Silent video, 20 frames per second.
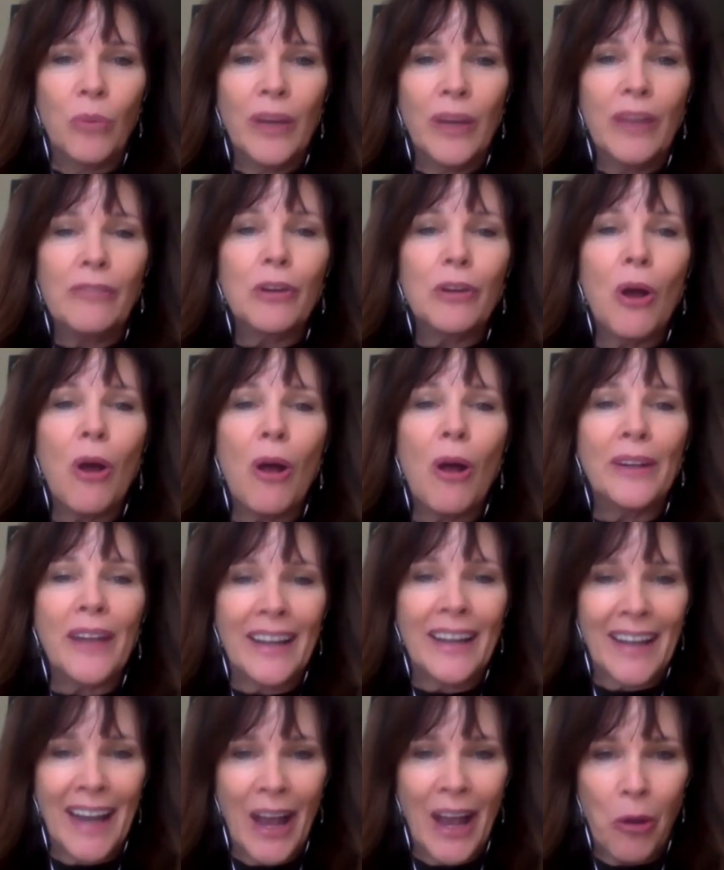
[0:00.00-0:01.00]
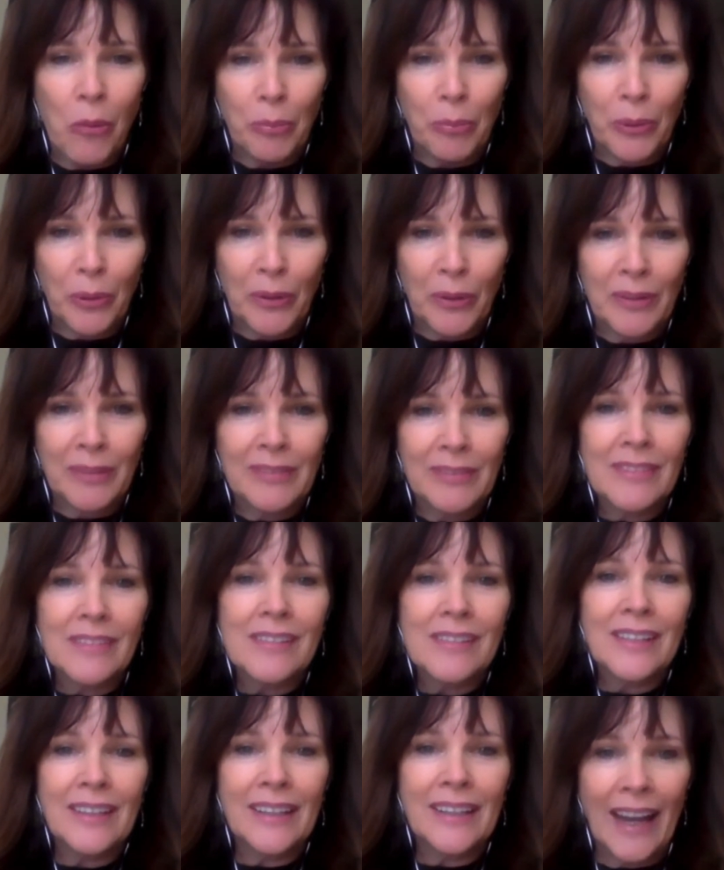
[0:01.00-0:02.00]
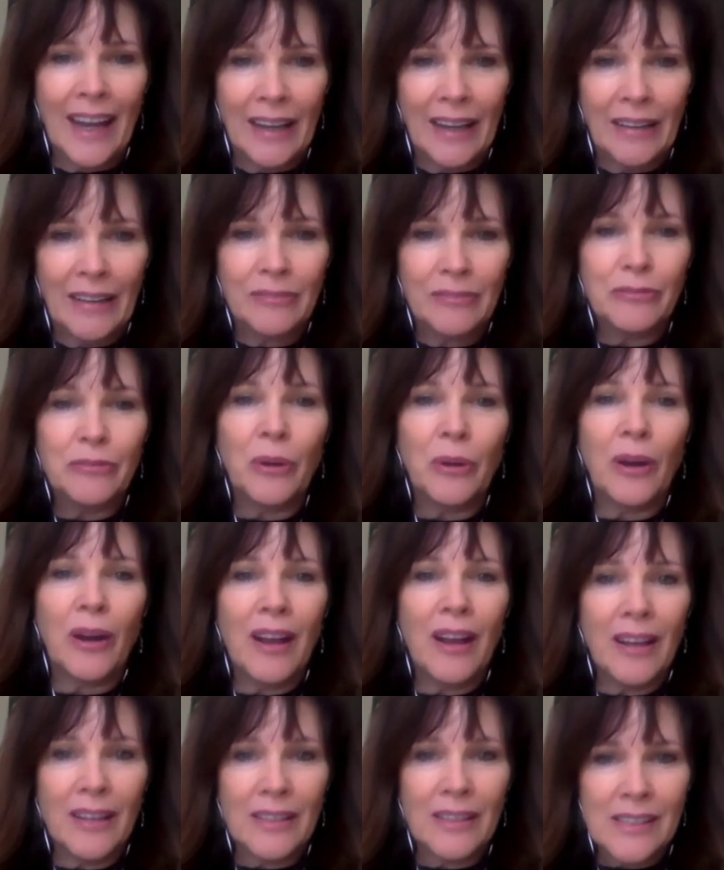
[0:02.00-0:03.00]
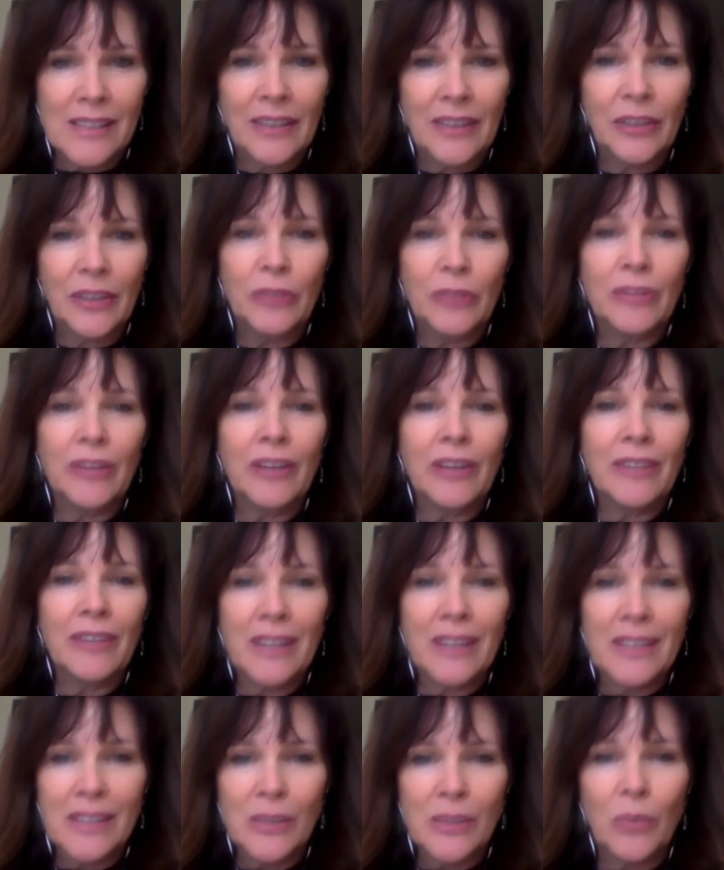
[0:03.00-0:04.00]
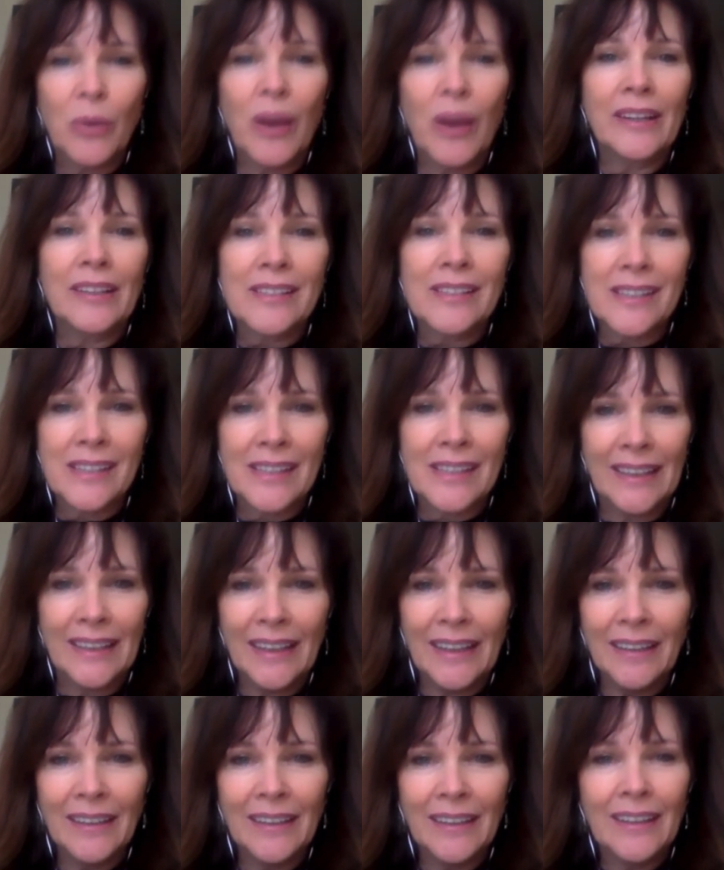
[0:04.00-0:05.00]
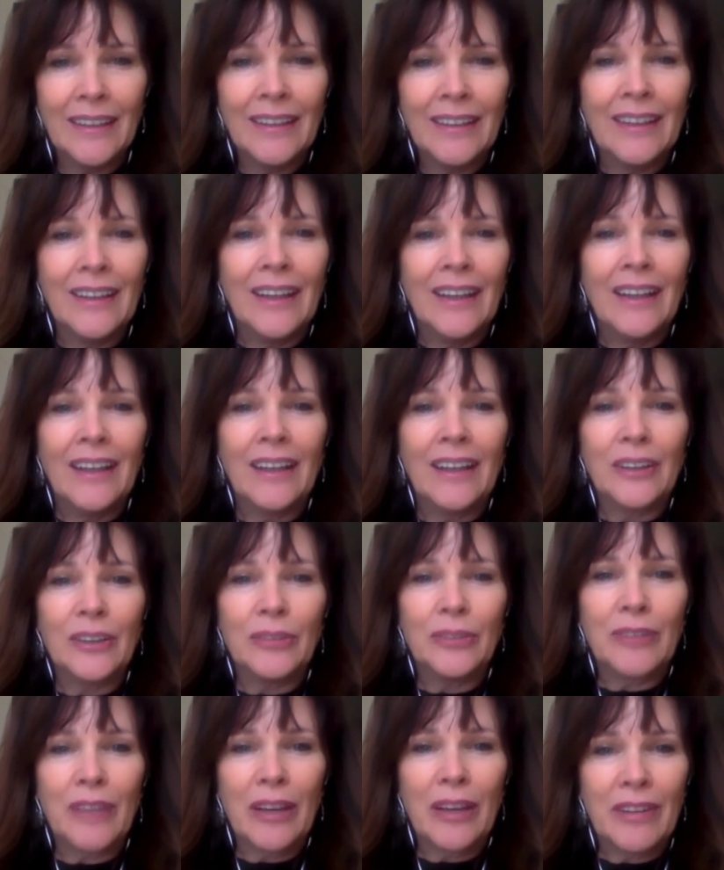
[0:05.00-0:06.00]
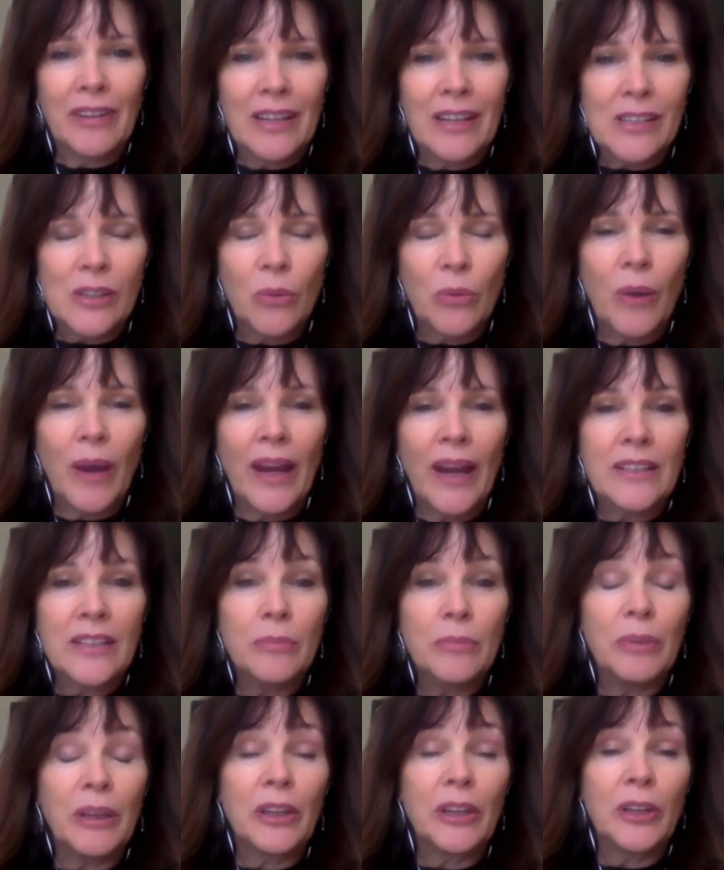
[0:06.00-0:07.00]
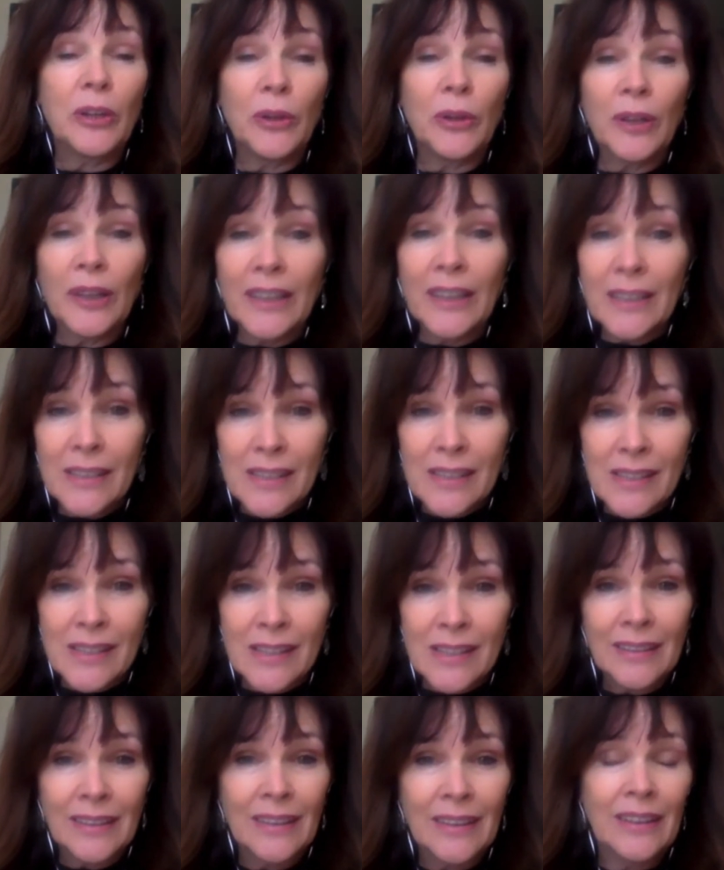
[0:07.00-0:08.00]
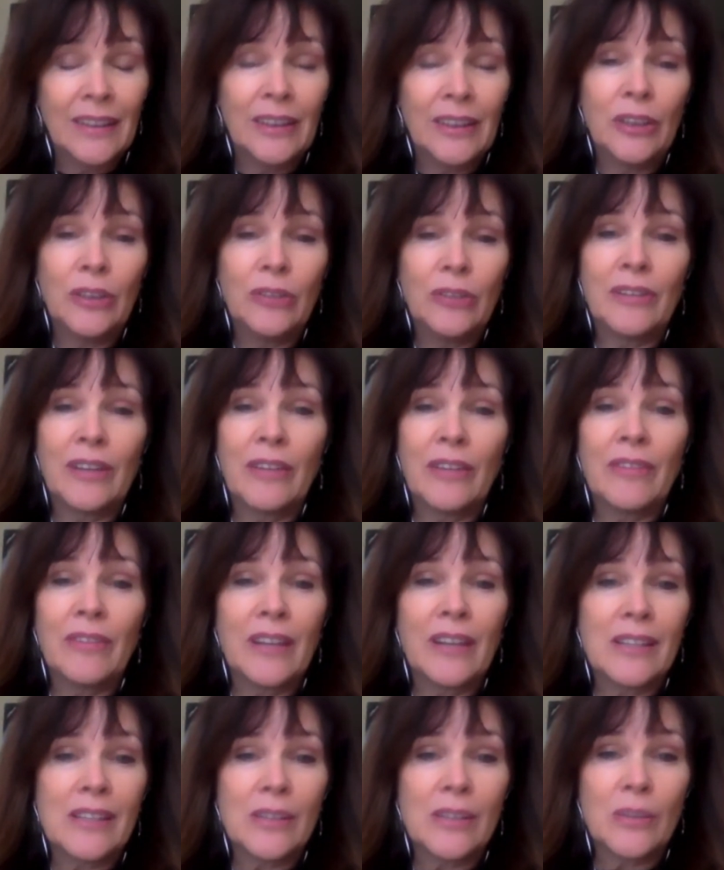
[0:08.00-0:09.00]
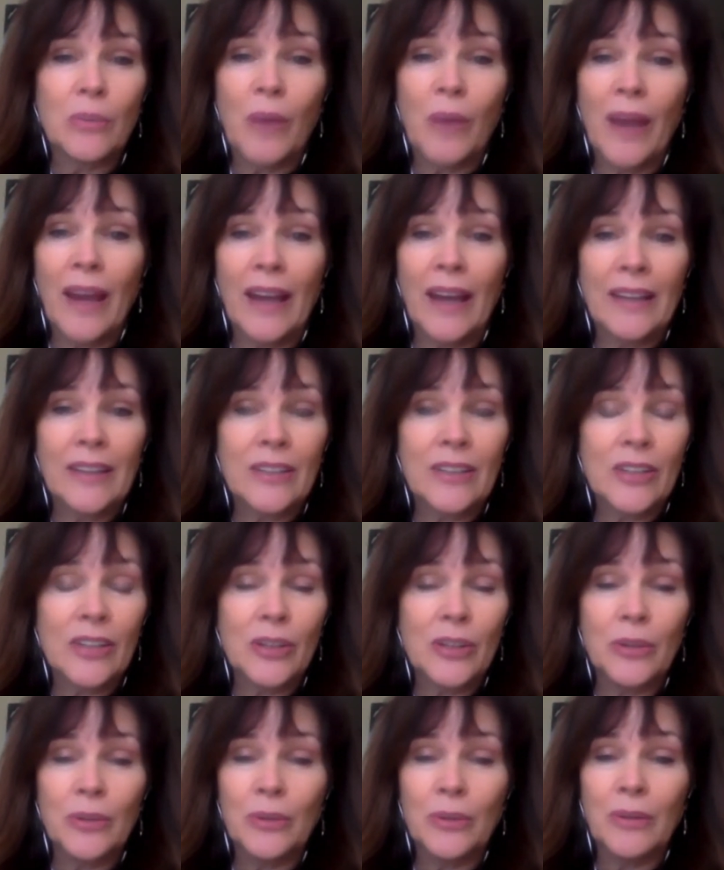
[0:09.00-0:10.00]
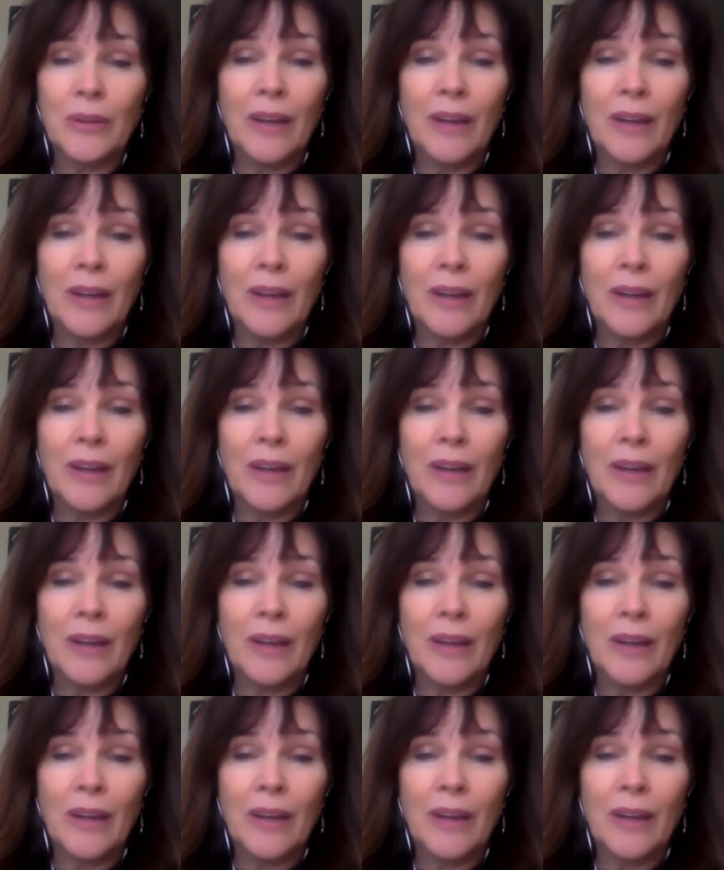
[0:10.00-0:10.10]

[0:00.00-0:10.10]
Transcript: have called on a helper today for us, and you've given us a way to see. You've given us a way to be curious. You've given us a way to